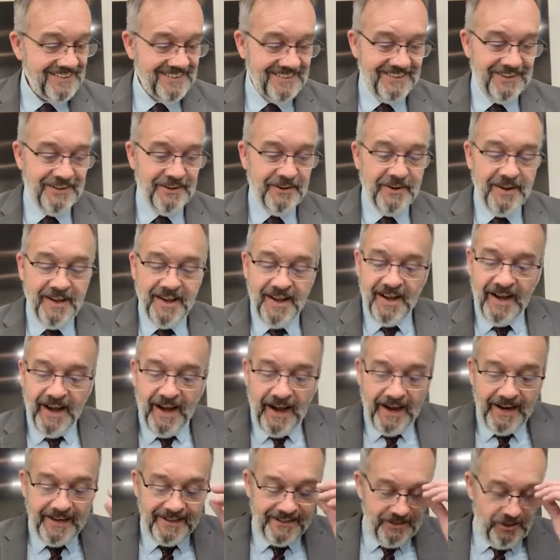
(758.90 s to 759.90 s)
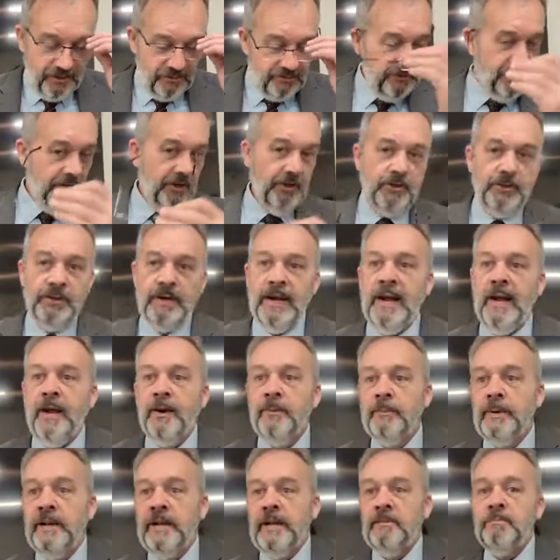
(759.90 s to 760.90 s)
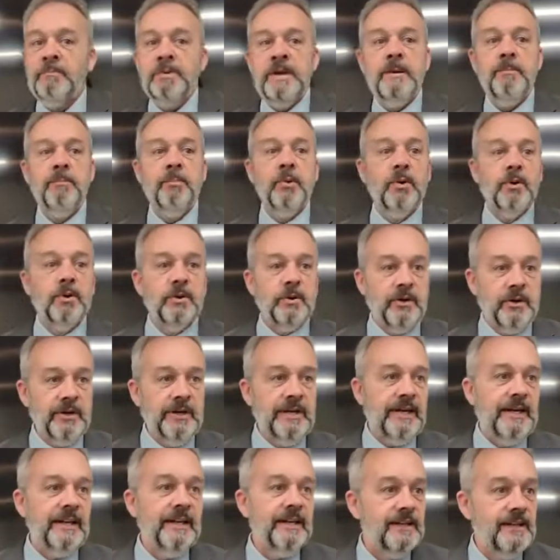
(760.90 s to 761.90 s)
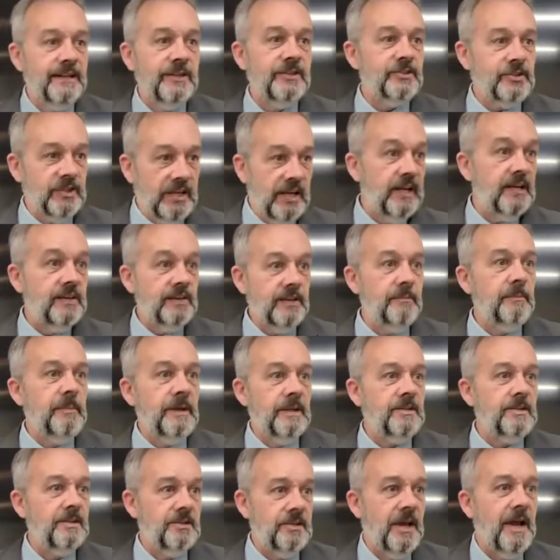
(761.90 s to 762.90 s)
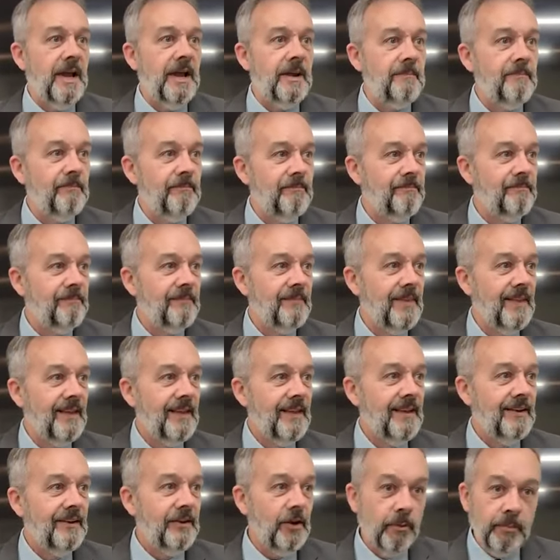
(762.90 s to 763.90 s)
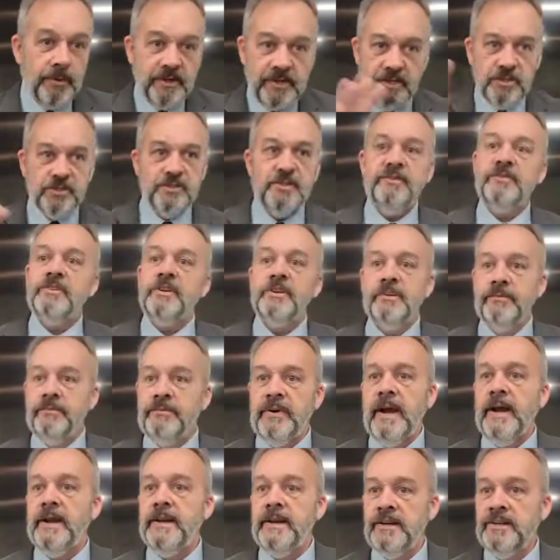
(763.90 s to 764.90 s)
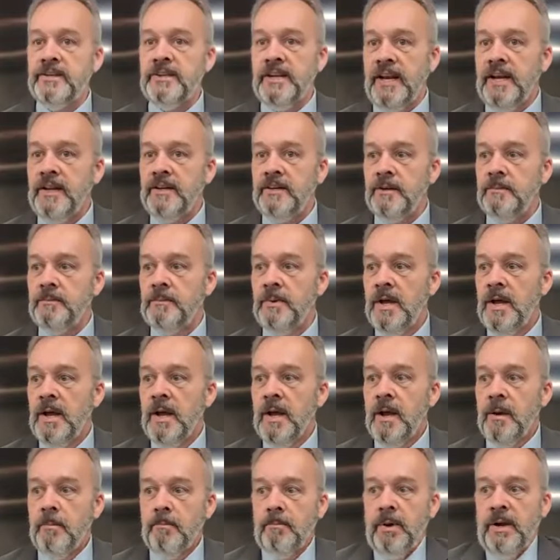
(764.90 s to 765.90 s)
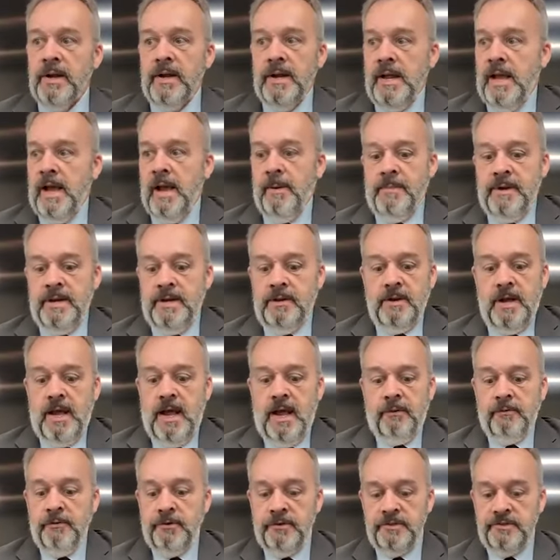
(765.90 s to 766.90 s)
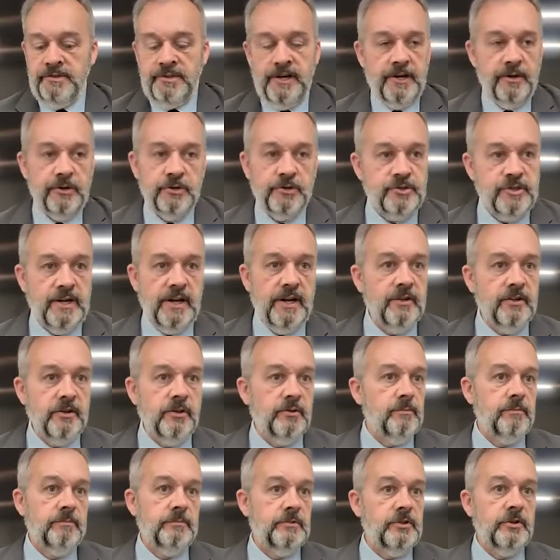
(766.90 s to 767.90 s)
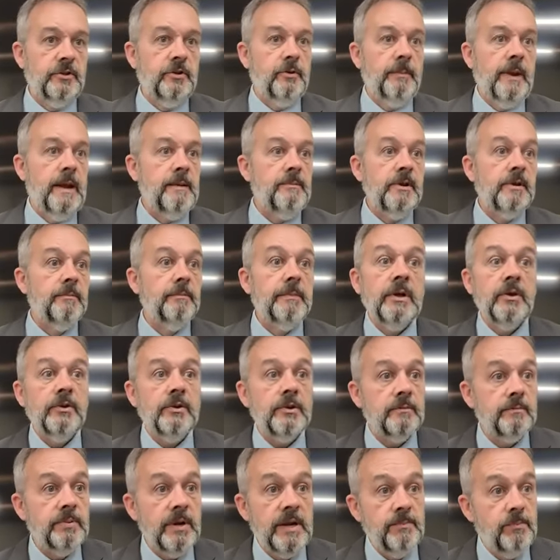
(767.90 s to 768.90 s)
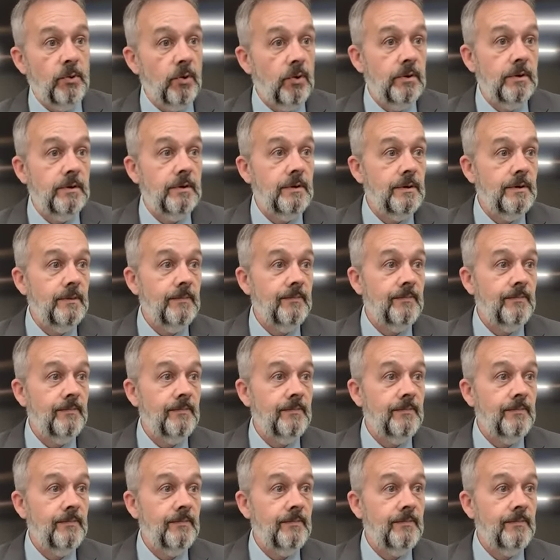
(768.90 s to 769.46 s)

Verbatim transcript: you know, I don't know how many people are in this kingdom at the time you know, because of the divided kingdom. But I mean, I would dare say there, you know, maybe a million people.